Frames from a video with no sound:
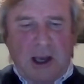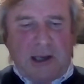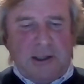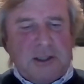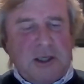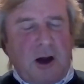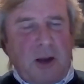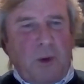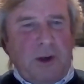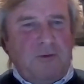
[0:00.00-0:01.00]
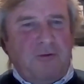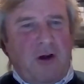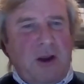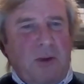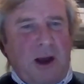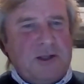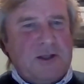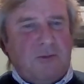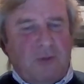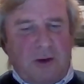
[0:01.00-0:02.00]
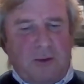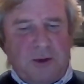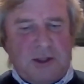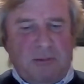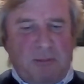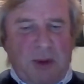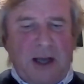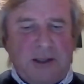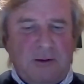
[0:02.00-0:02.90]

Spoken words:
at a time when Freemasonry was the butt